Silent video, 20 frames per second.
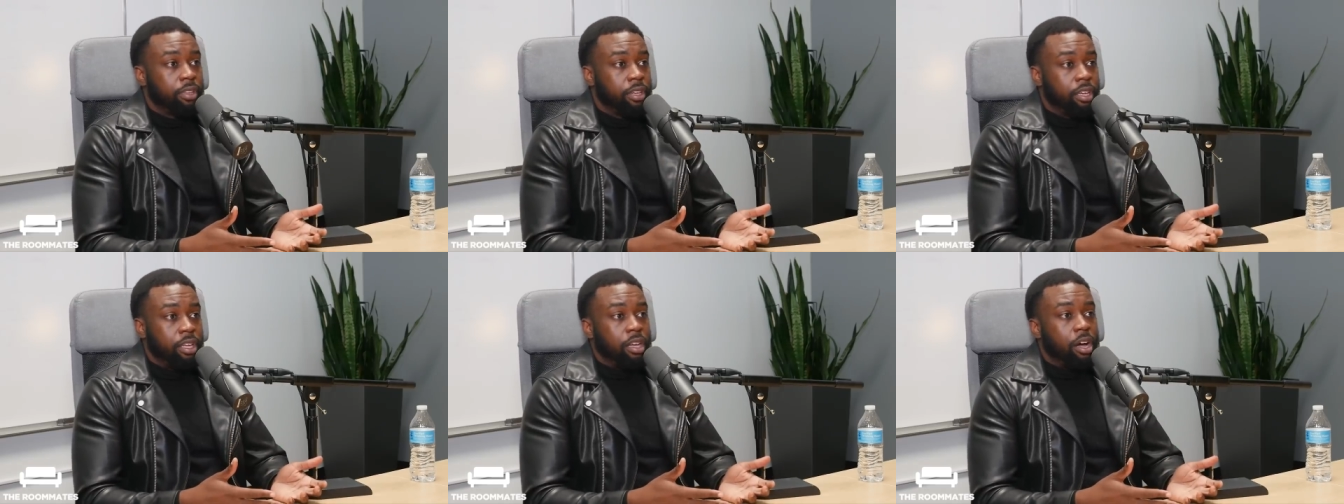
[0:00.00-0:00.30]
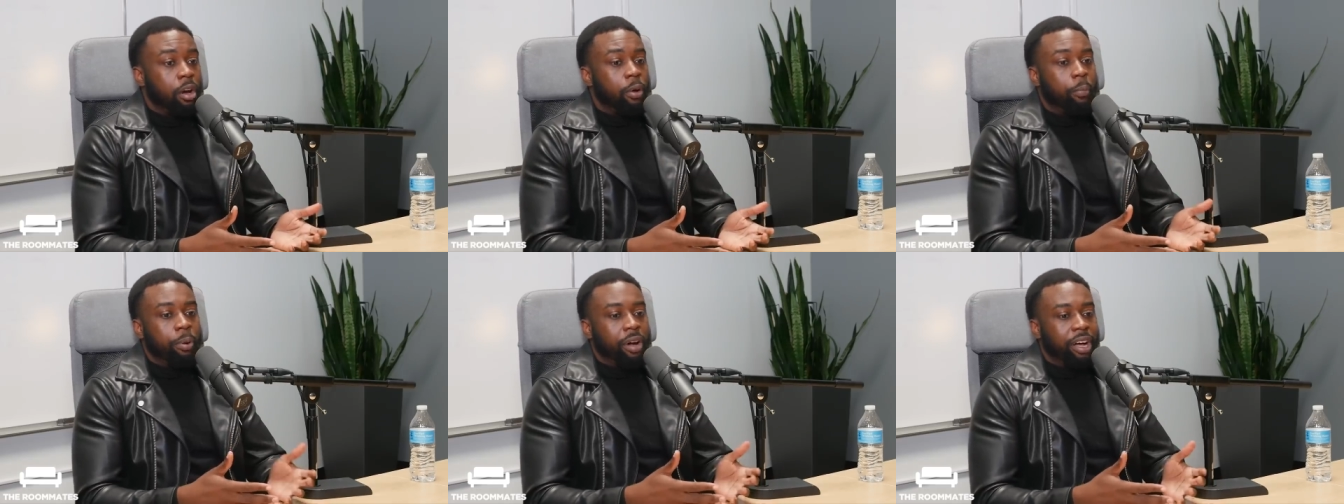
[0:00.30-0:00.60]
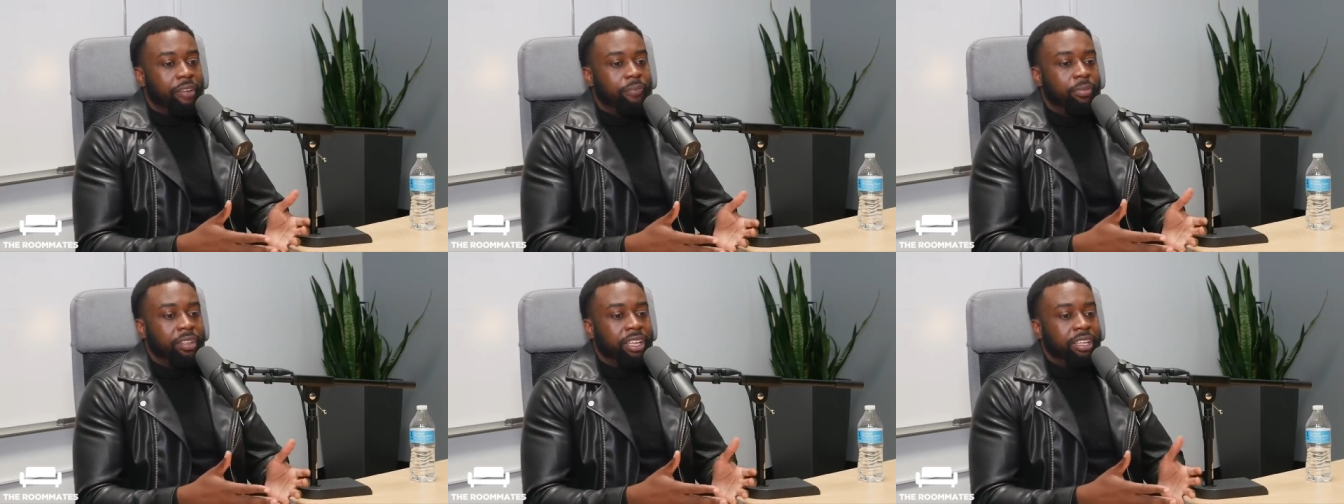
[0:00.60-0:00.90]
you know,
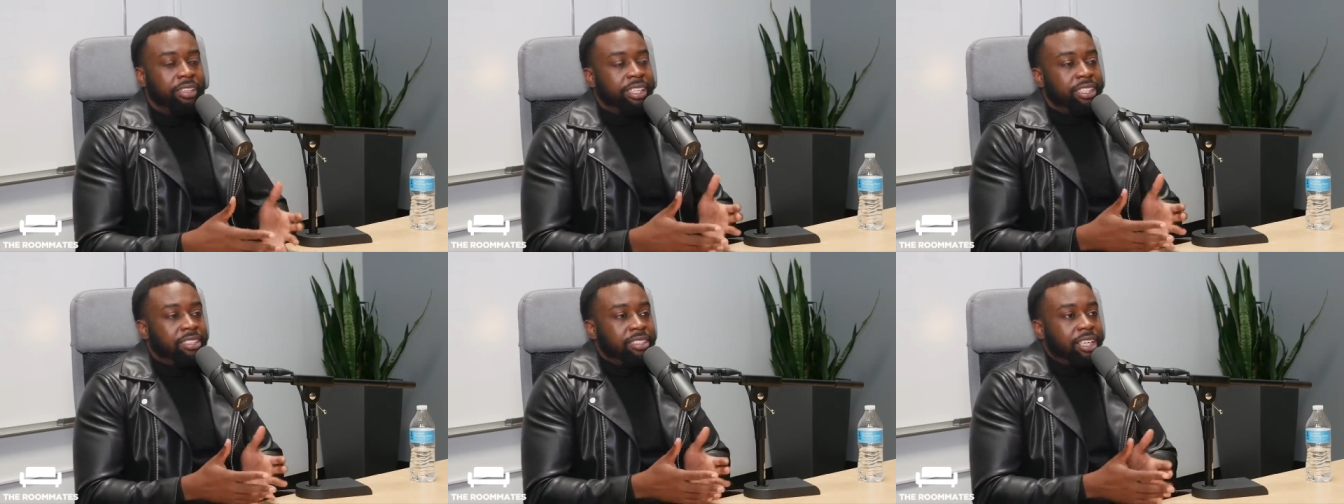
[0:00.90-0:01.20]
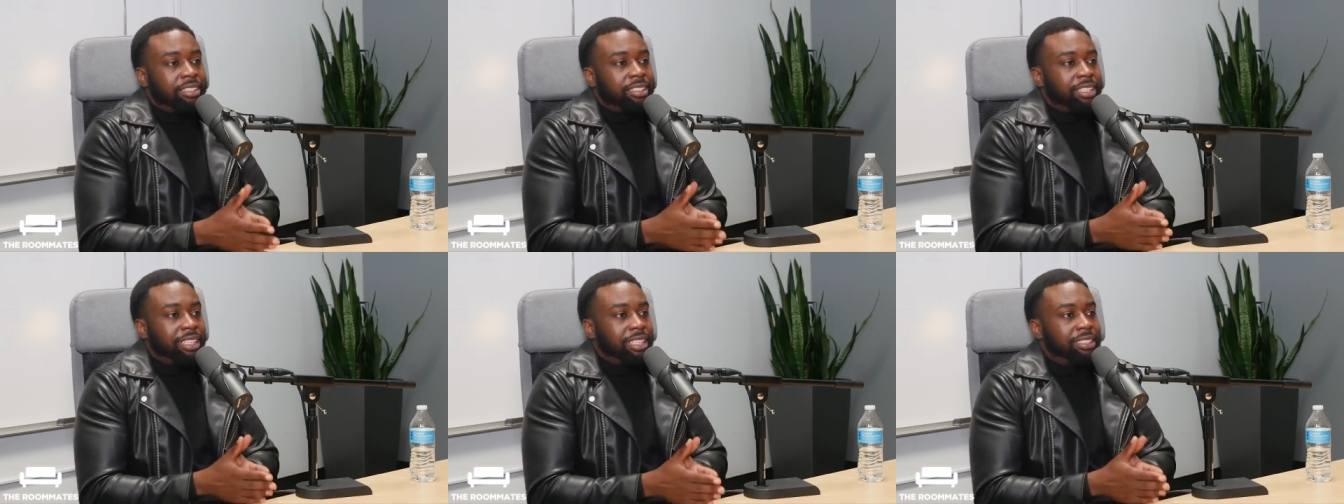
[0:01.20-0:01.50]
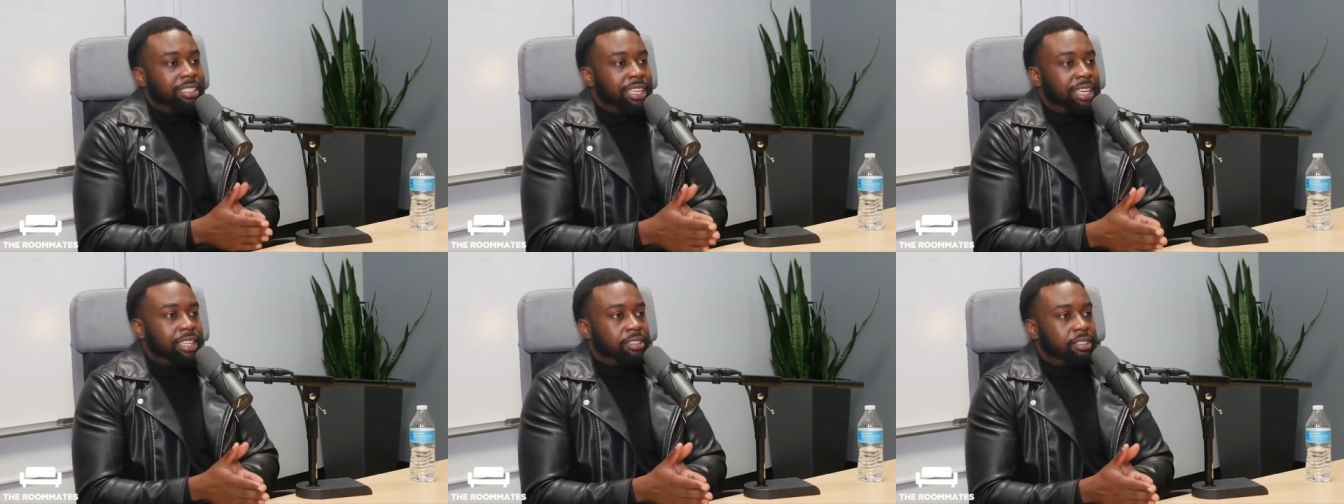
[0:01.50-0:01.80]
but there's such an
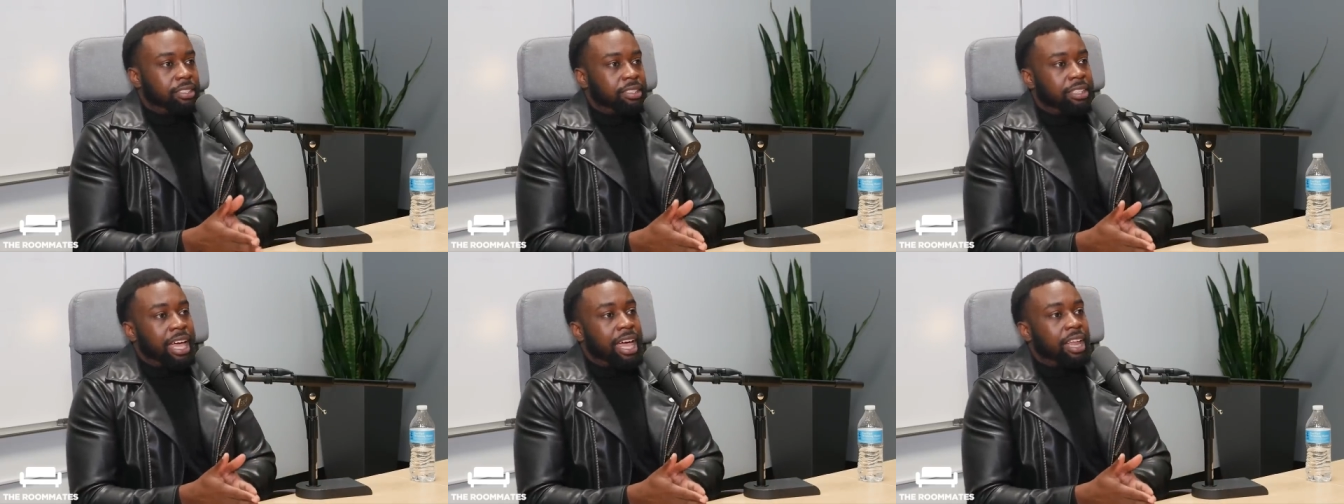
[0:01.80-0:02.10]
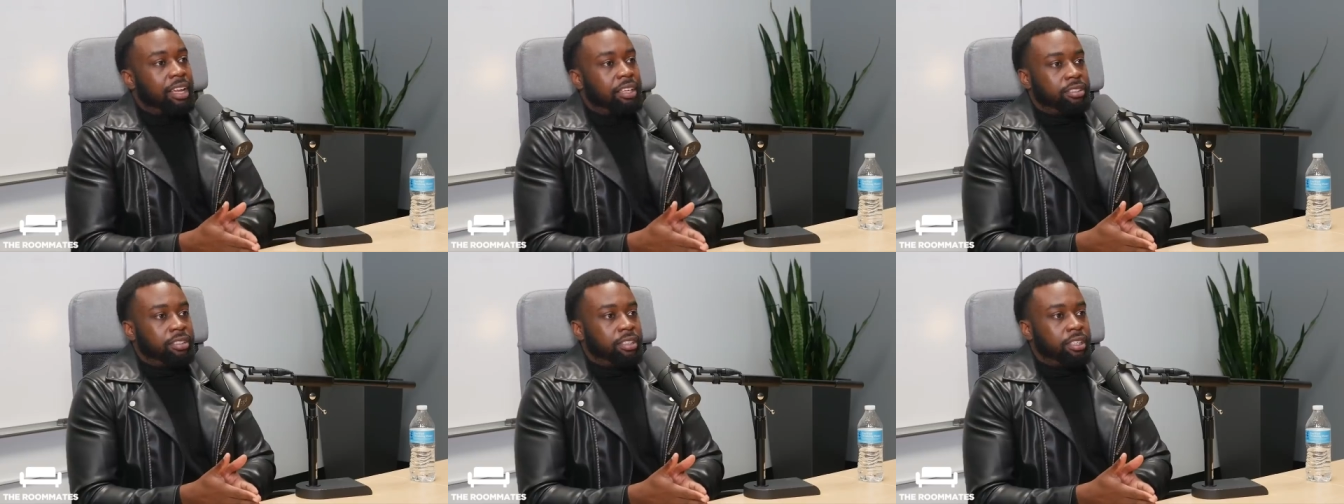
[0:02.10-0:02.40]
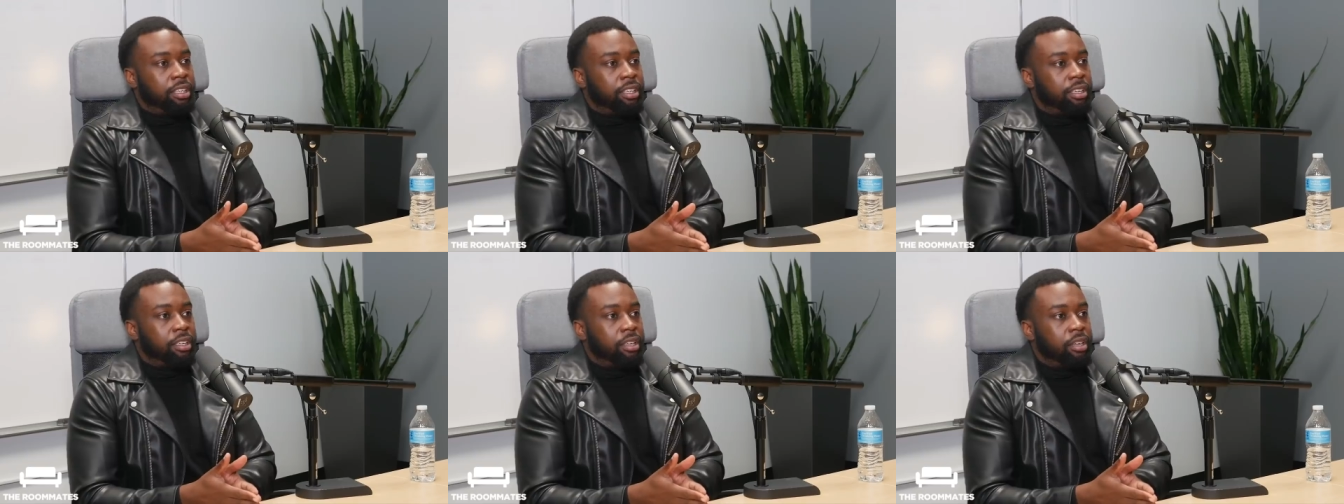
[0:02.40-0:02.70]

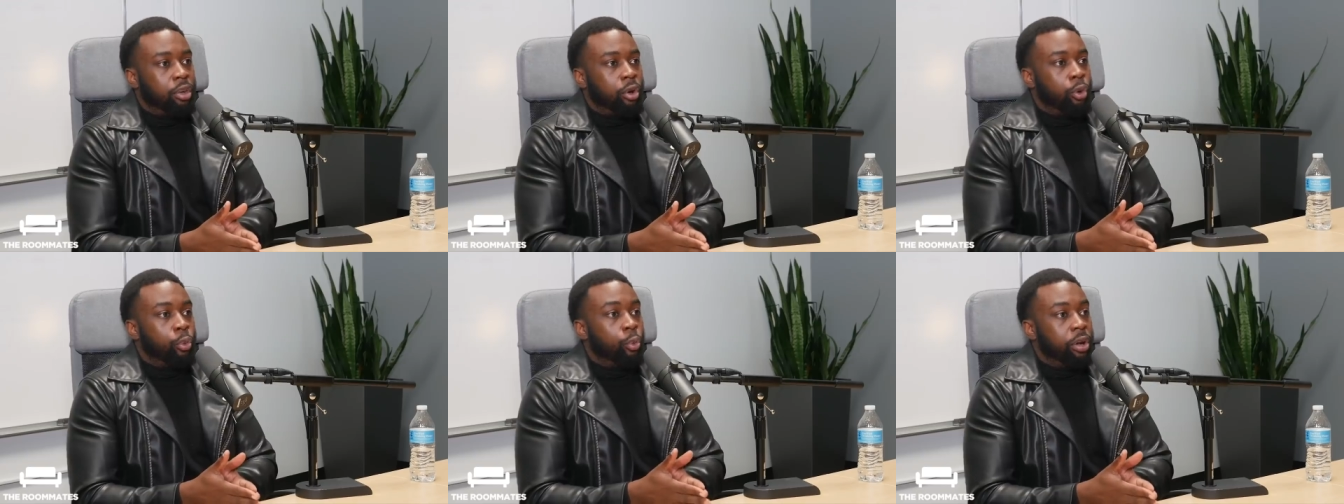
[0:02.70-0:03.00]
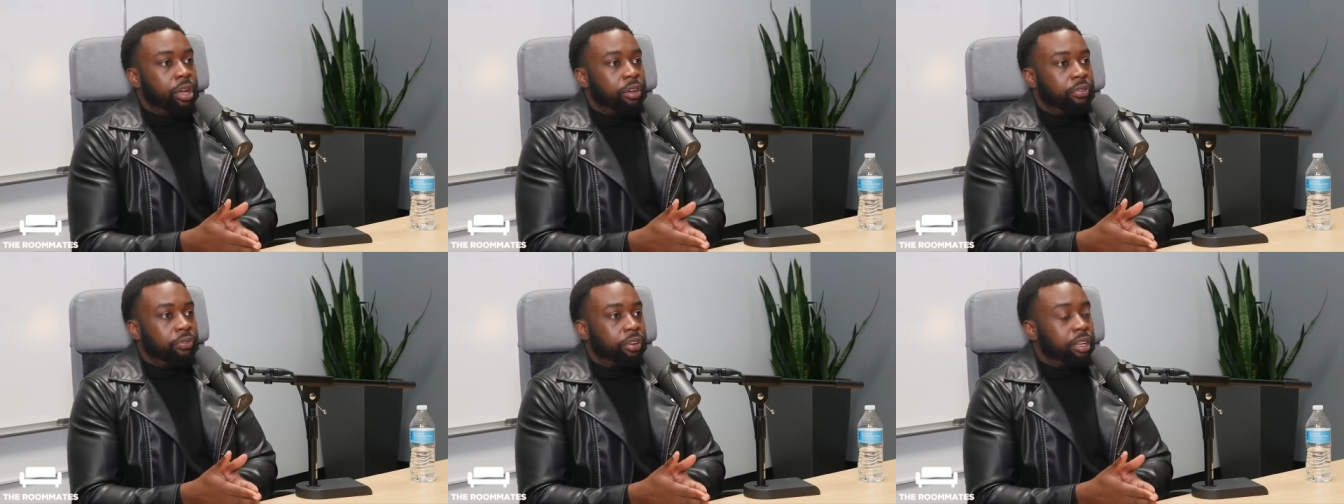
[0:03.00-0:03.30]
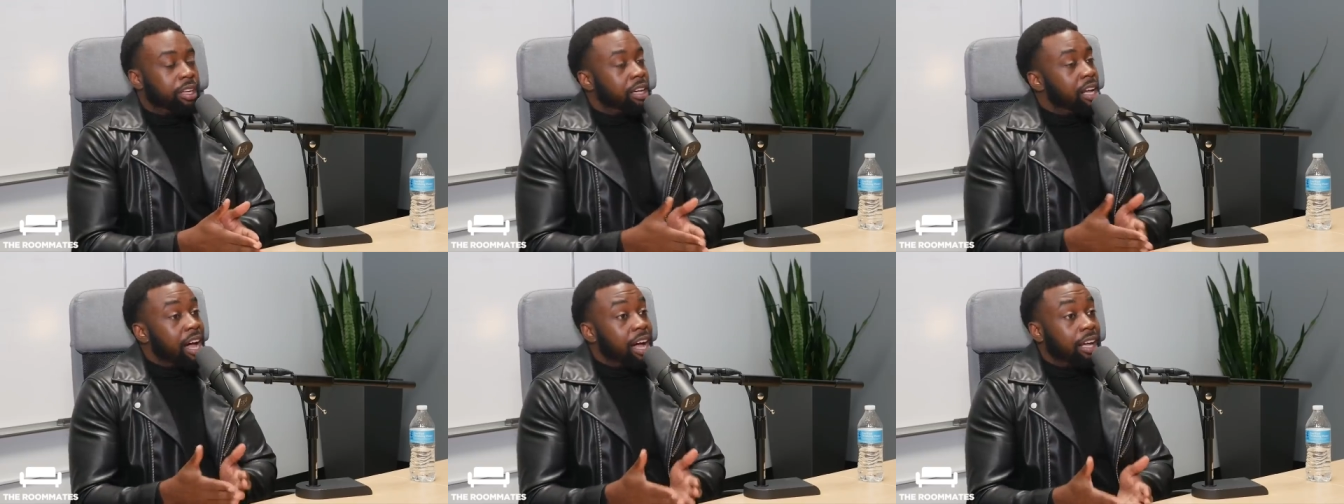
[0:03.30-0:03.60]
intentionality
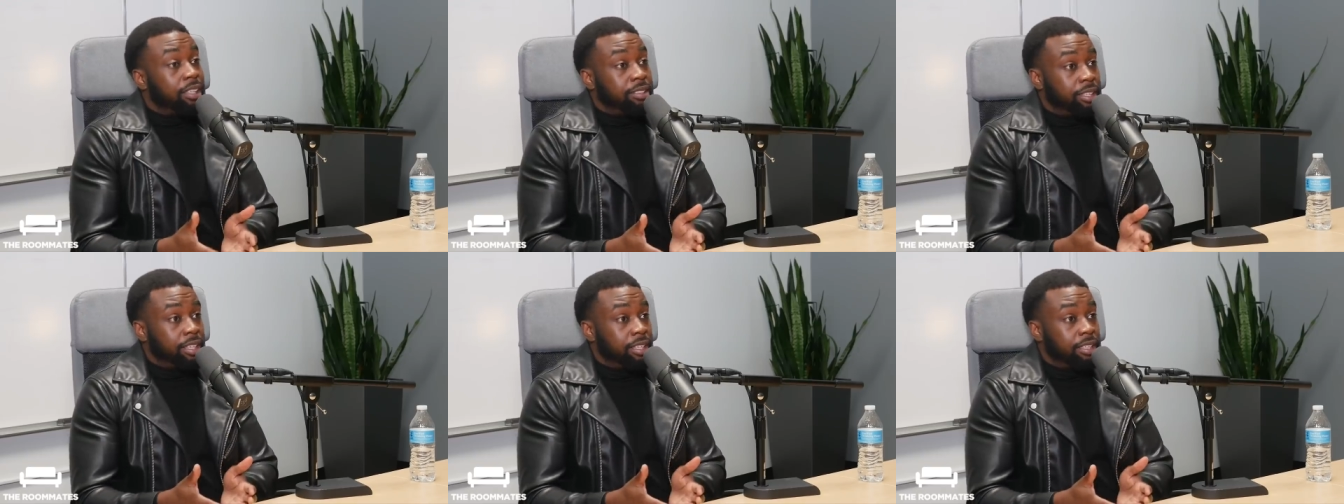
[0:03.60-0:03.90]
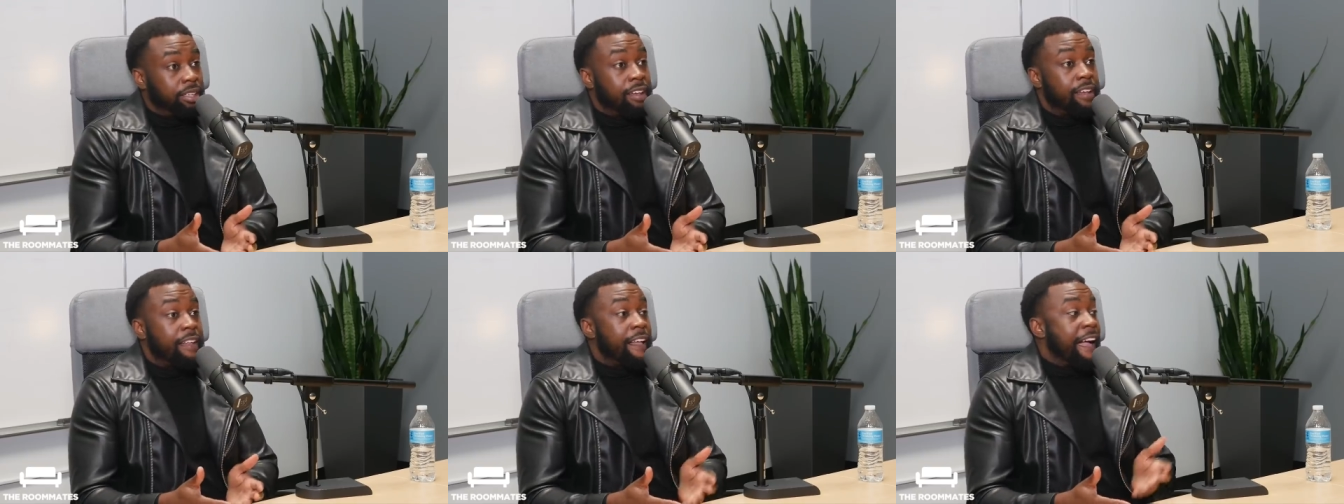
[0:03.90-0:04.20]
with content.